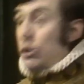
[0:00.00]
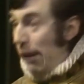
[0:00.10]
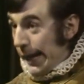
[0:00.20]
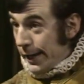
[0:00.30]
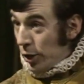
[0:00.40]

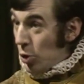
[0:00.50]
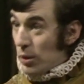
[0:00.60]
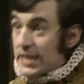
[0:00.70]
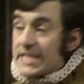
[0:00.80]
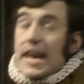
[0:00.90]
Drake got all
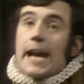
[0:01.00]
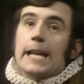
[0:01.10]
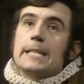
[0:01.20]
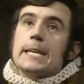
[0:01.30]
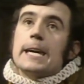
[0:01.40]
his
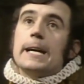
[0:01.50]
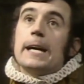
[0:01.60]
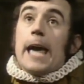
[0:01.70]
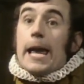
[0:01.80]
sailors here.